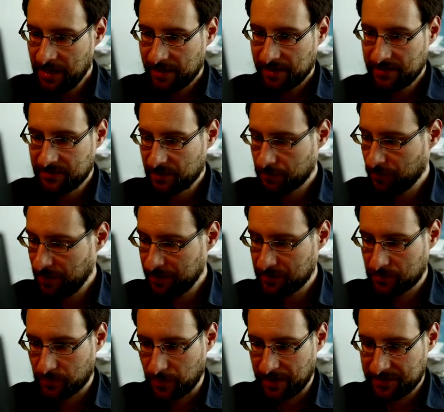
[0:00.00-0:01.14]
Is it really
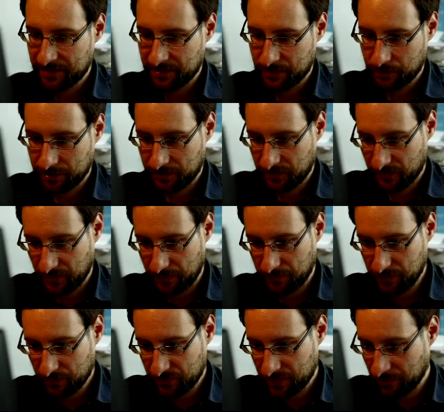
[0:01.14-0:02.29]
twice as good? If
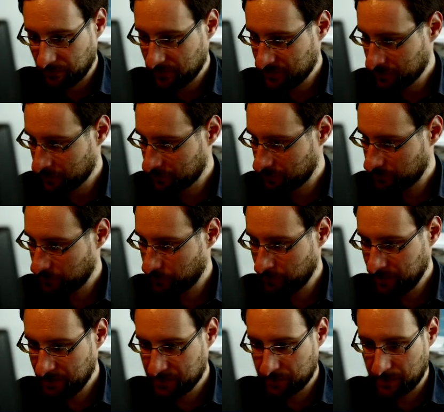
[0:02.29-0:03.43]
new stuff is not
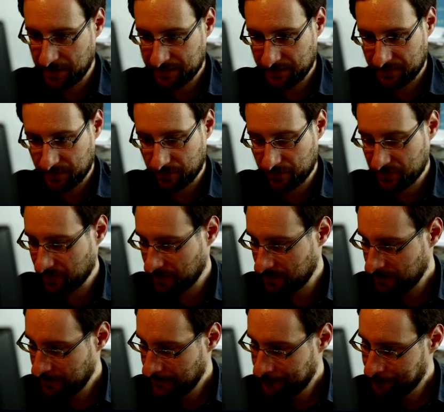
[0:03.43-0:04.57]
really twice as good, then
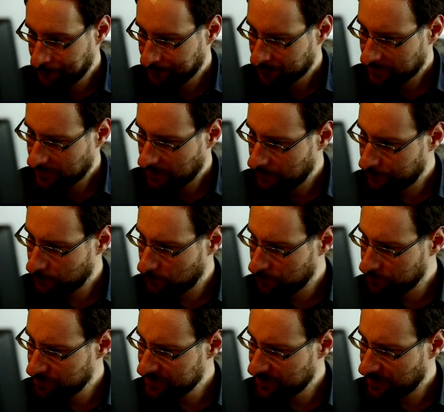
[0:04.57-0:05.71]
for what
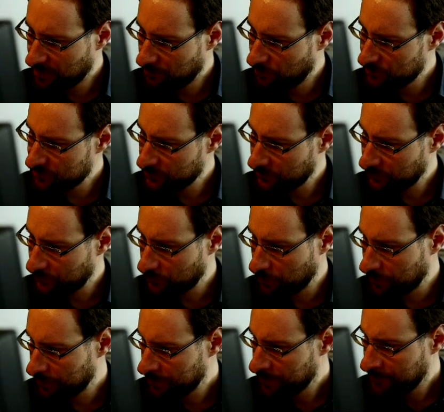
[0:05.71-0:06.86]
reason? Also
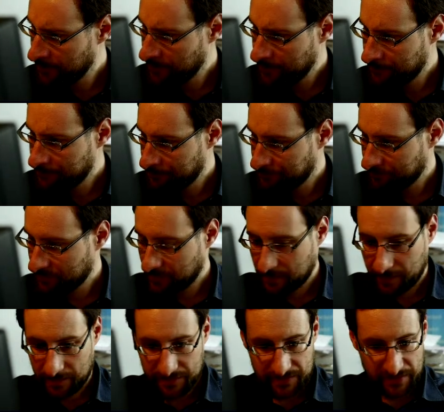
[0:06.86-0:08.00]
for
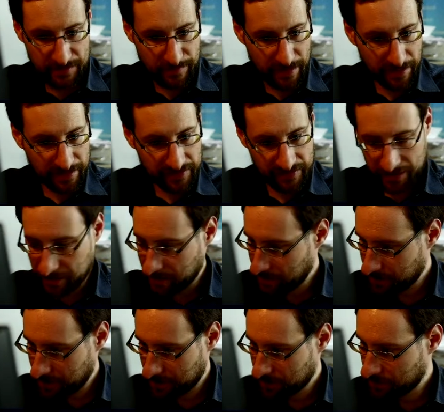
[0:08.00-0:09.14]
CMake, here
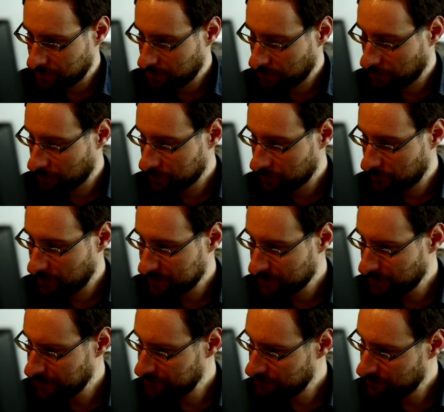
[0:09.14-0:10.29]
are a lot of, by the
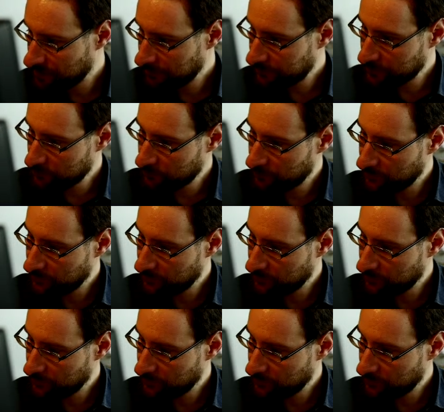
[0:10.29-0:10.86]
way, if you